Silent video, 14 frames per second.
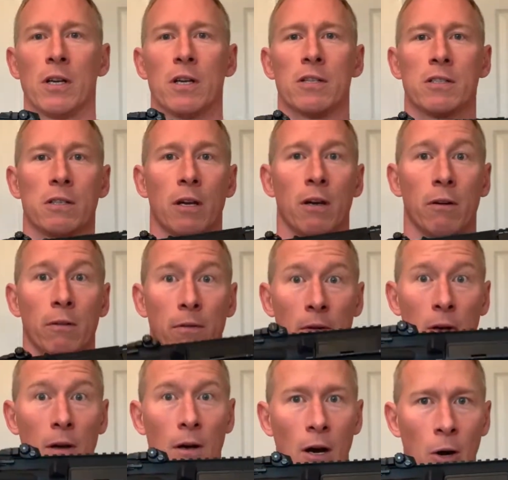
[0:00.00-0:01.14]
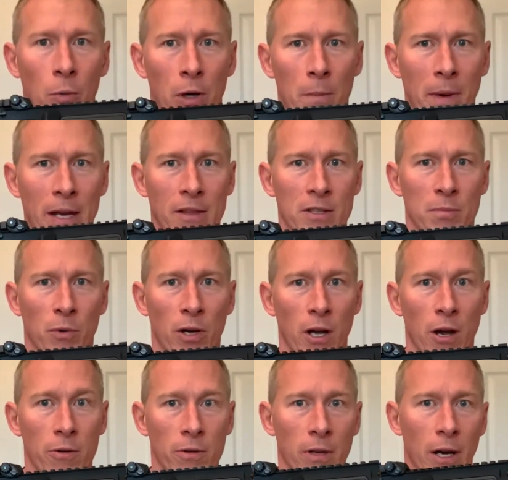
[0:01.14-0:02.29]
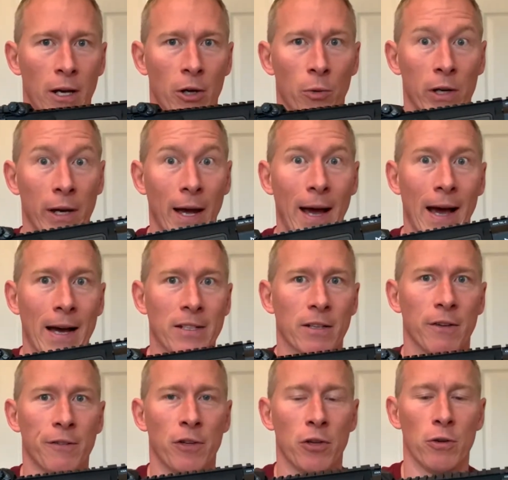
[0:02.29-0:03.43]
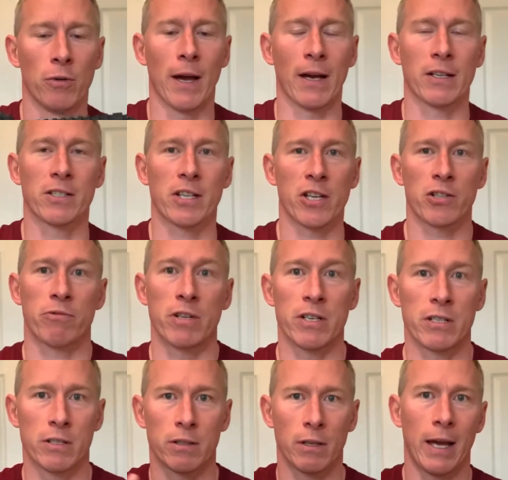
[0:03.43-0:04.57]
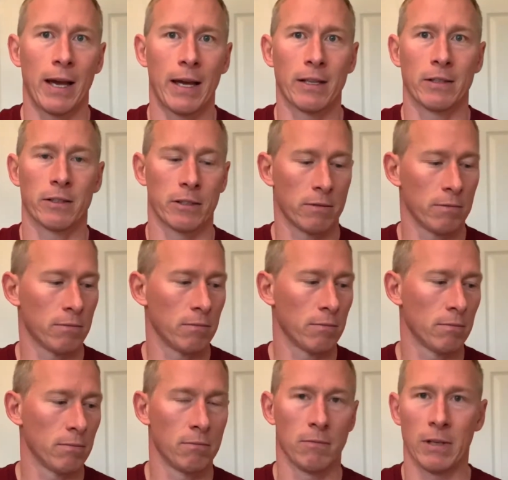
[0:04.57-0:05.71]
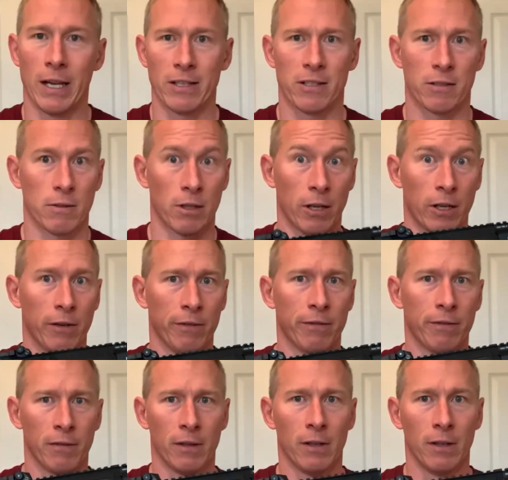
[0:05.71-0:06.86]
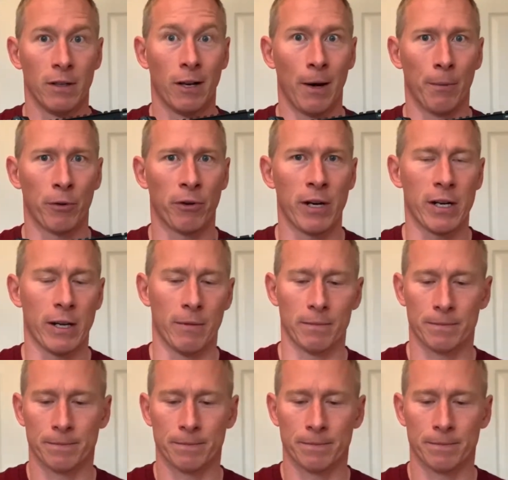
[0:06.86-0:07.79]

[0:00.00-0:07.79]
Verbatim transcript: So I want to make this my own and I want to add a few accessories and let's kind of upgrade it.